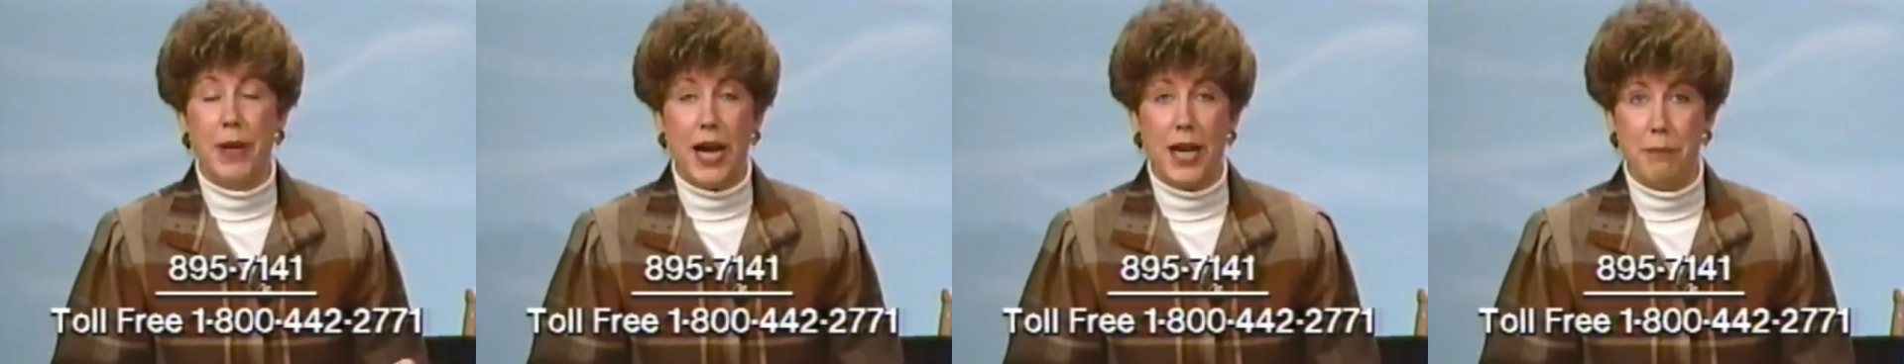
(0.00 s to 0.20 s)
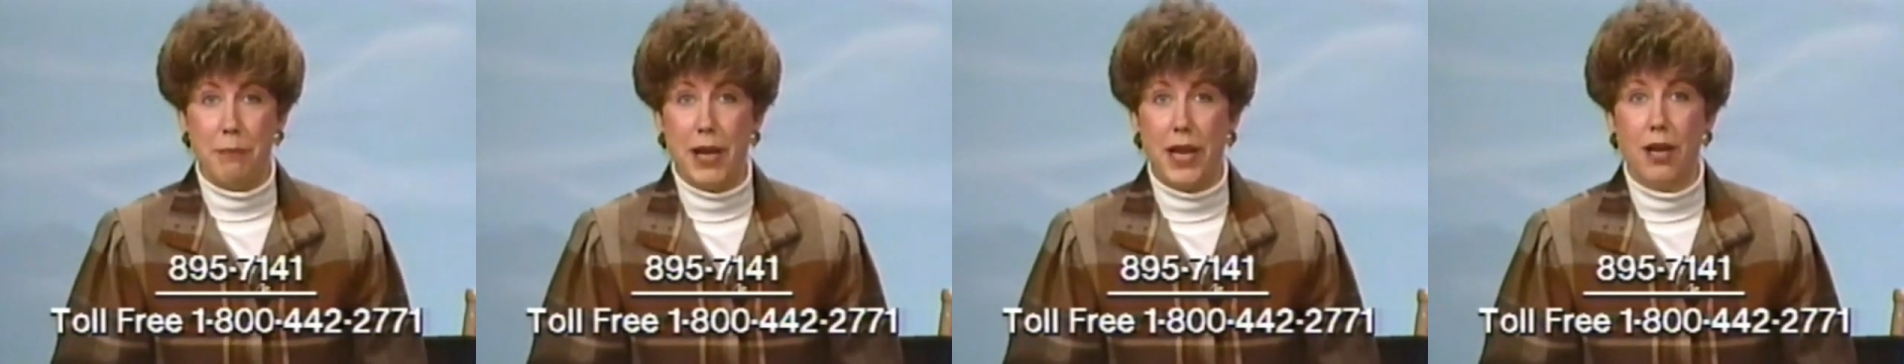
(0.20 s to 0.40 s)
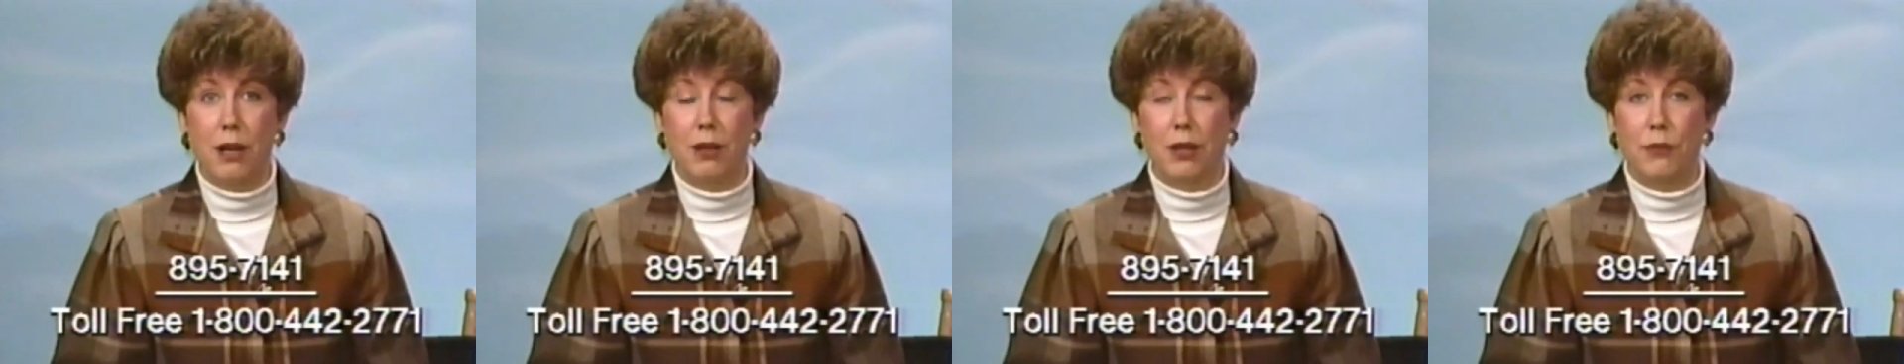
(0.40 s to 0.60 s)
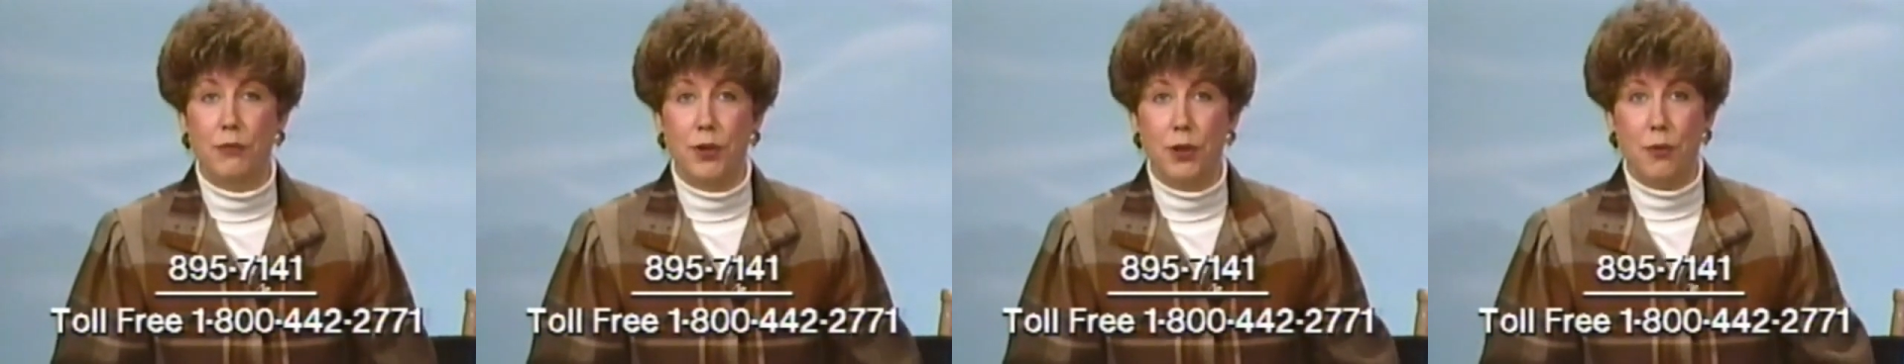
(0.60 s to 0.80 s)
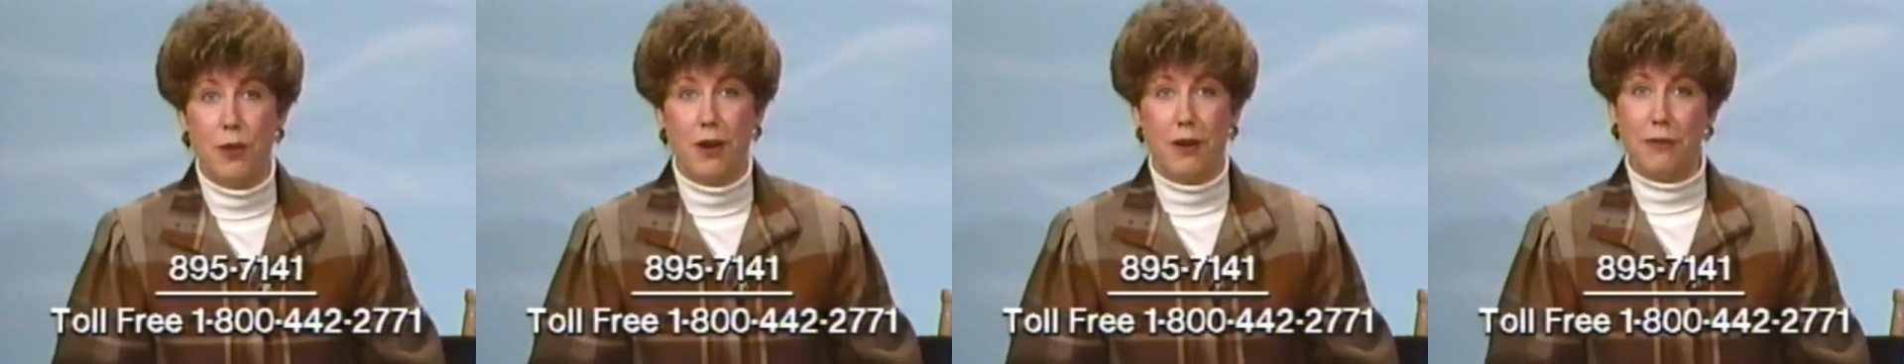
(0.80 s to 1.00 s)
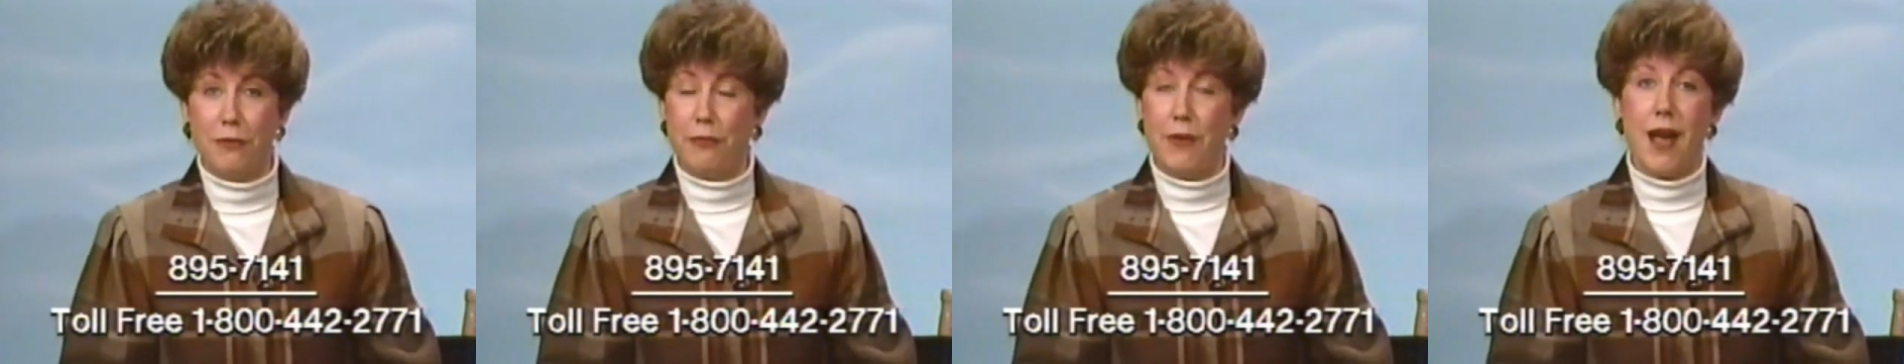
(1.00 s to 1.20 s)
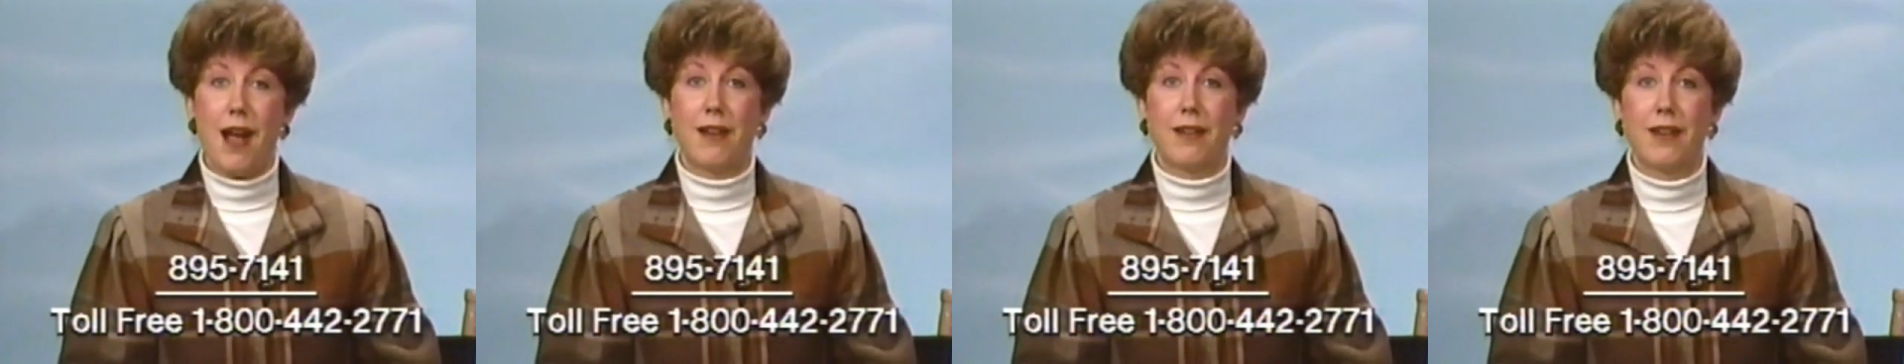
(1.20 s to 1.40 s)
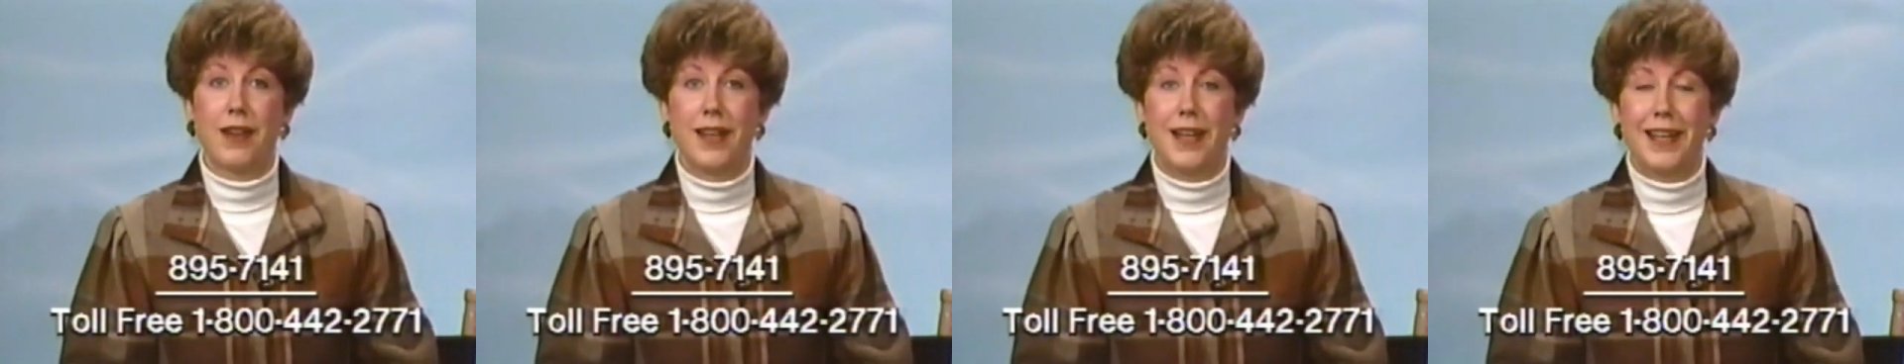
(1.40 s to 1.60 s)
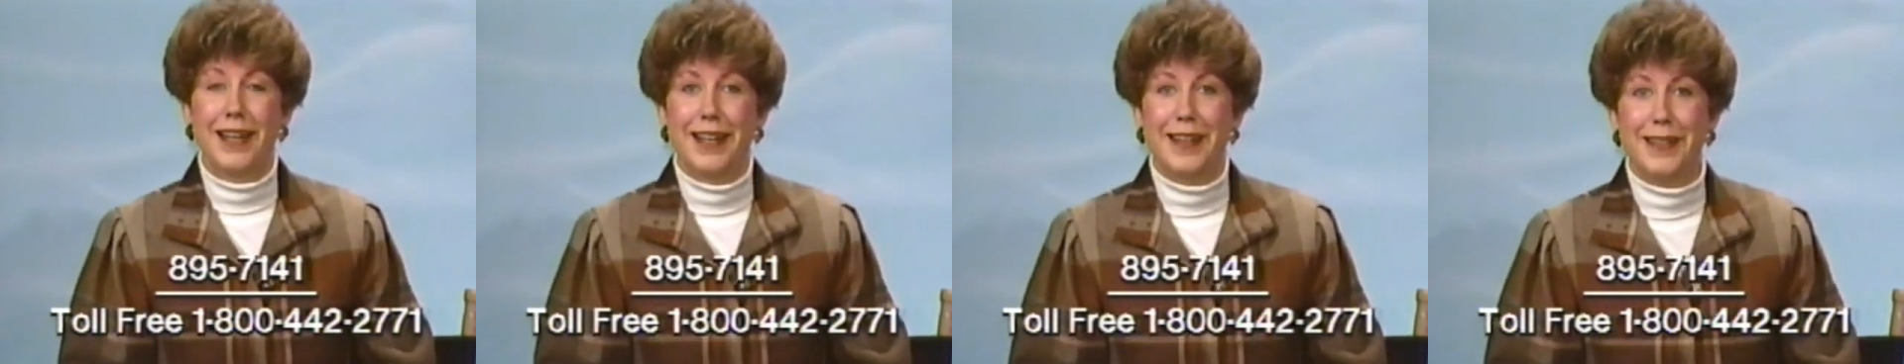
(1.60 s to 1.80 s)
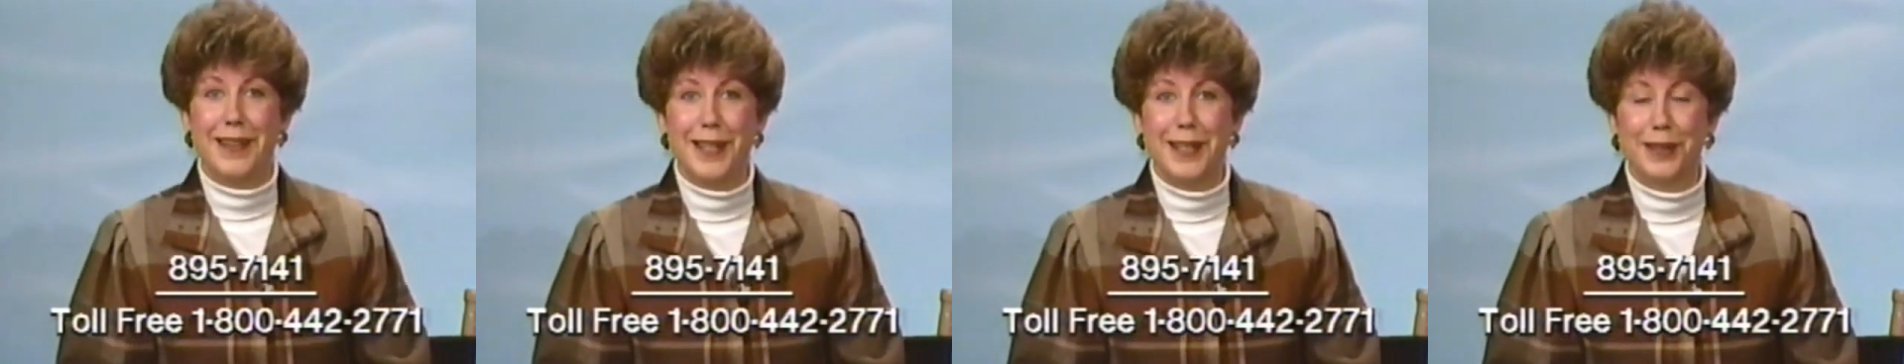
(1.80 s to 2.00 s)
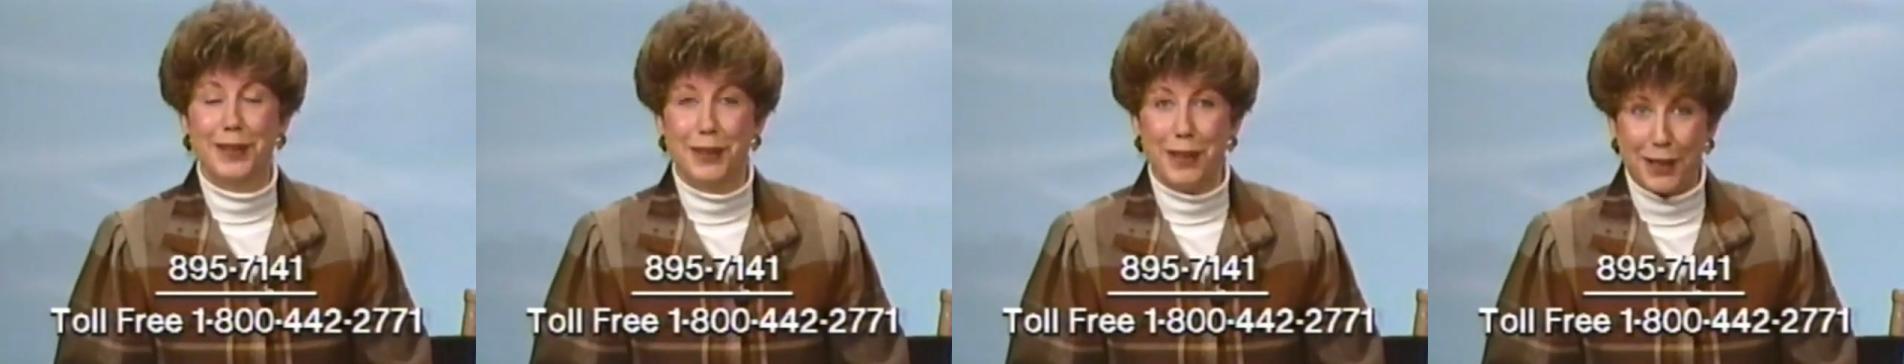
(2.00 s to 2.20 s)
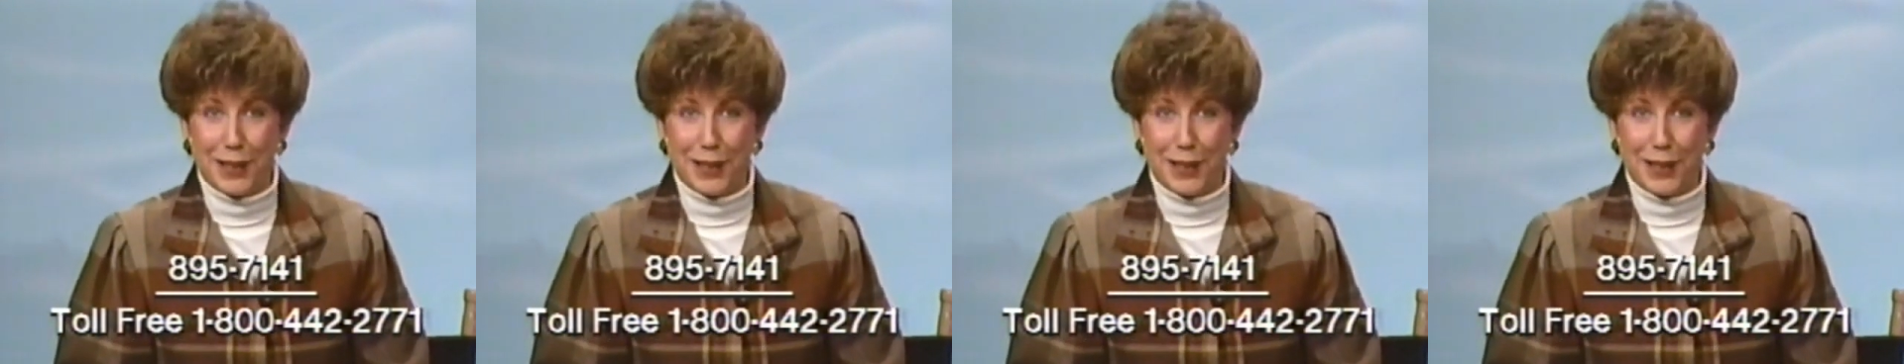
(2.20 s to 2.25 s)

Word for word: by mail if you are, in fact, the